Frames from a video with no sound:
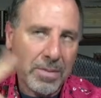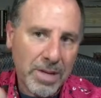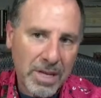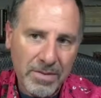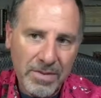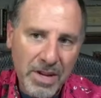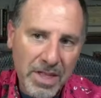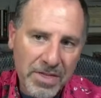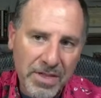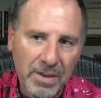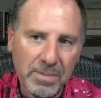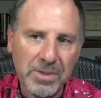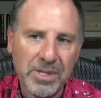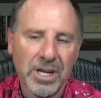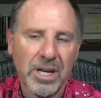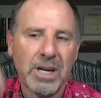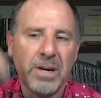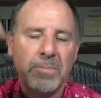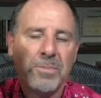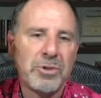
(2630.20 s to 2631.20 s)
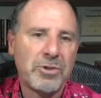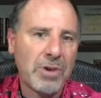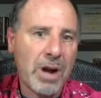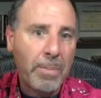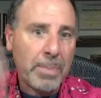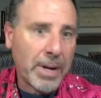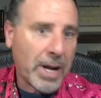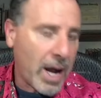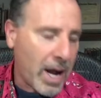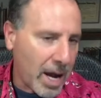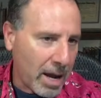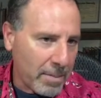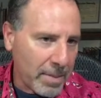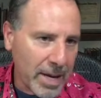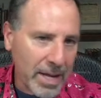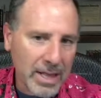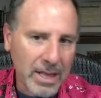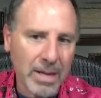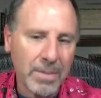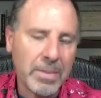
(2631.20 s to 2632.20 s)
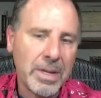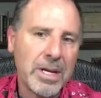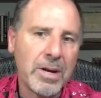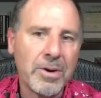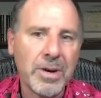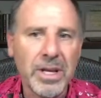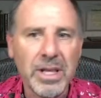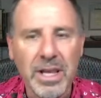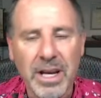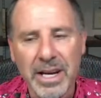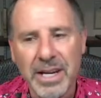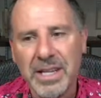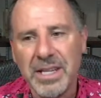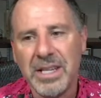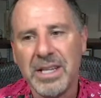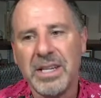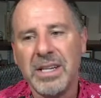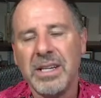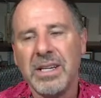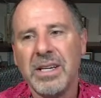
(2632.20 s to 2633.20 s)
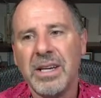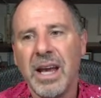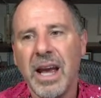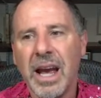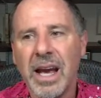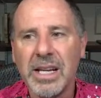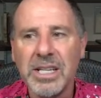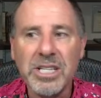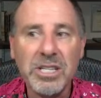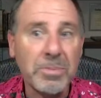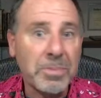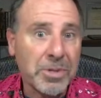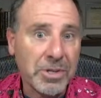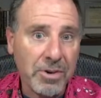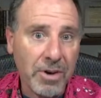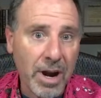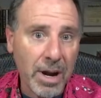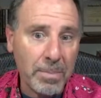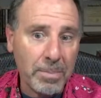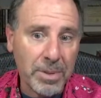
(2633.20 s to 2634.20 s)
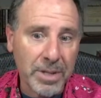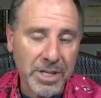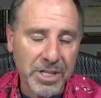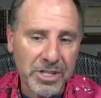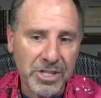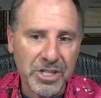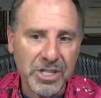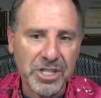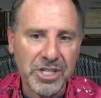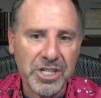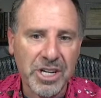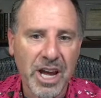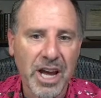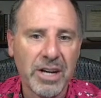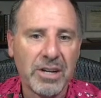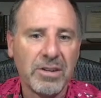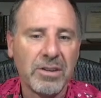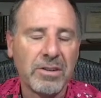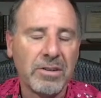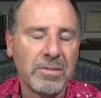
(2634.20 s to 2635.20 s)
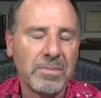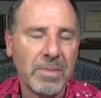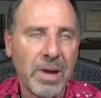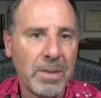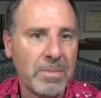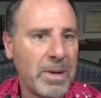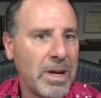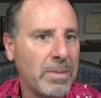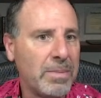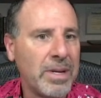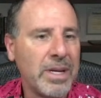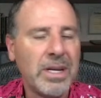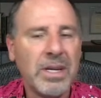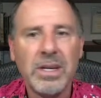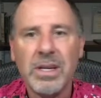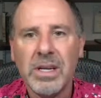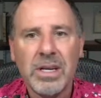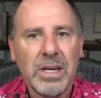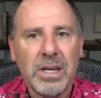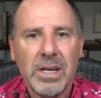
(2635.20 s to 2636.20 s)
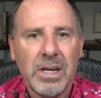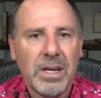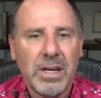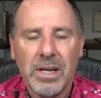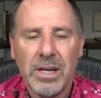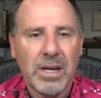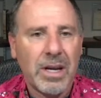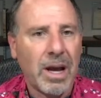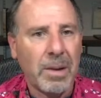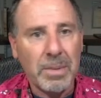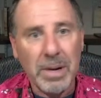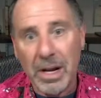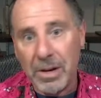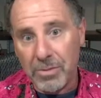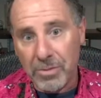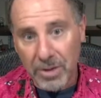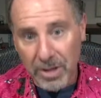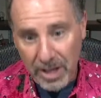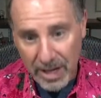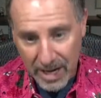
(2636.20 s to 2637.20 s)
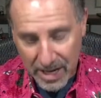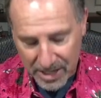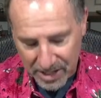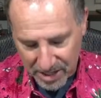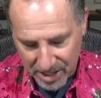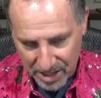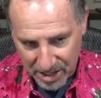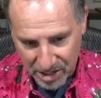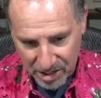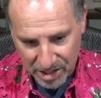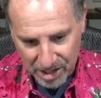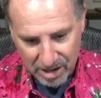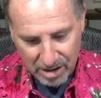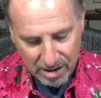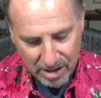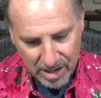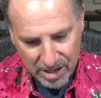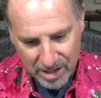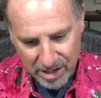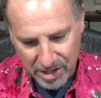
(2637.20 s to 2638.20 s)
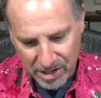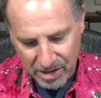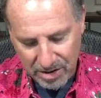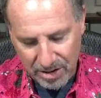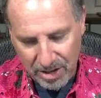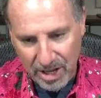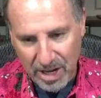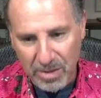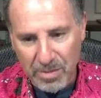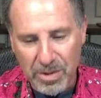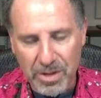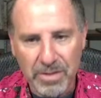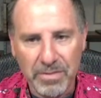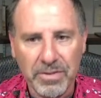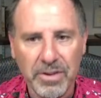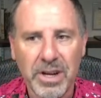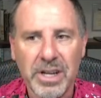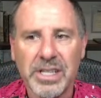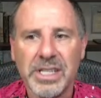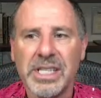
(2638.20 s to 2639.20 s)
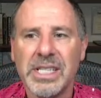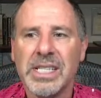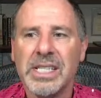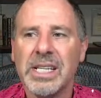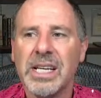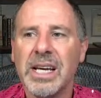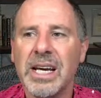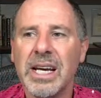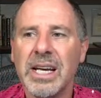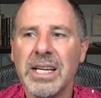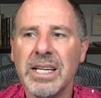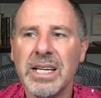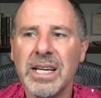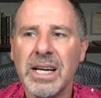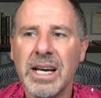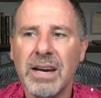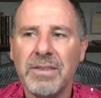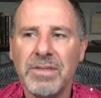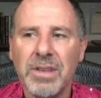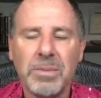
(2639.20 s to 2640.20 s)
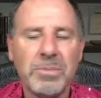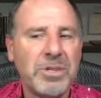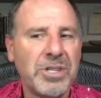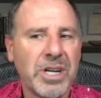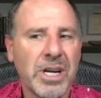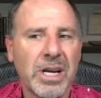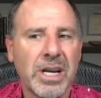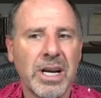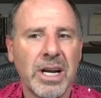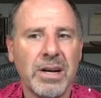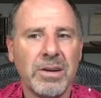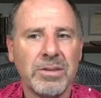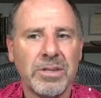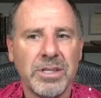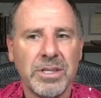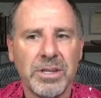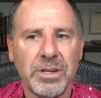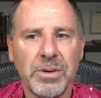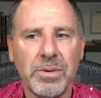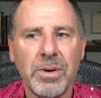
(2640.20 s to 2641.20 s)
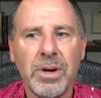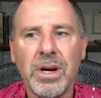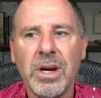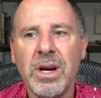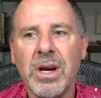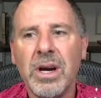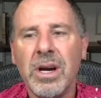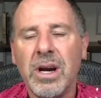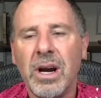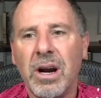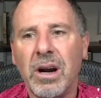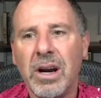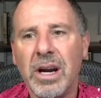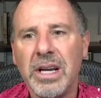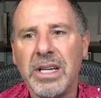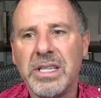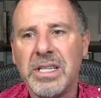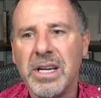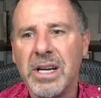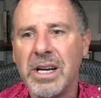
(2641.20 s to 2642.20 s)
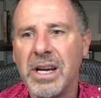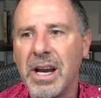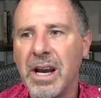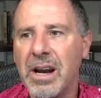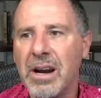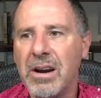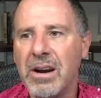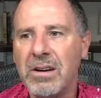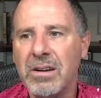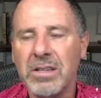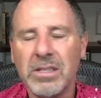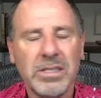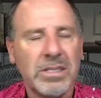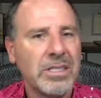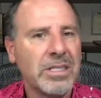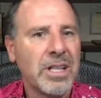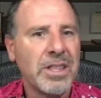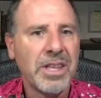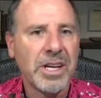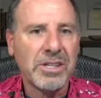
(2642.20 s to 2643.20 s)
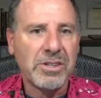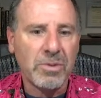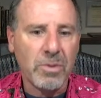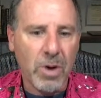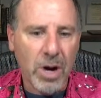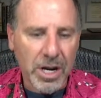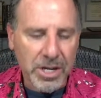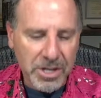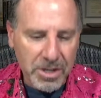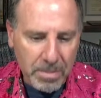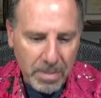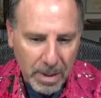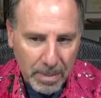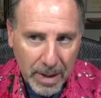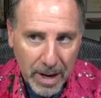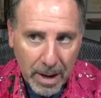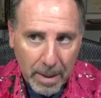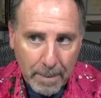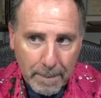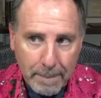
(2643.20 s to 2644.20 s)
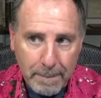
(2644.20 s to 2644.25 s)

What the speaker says: give it a thumbs up, drop a comment, let me know you liked it, and subscribe please to the channel. And maybe, I really ask you, share a link with your friends and have them check it out too. All right, take care. Thanks for watching. Bye-bye.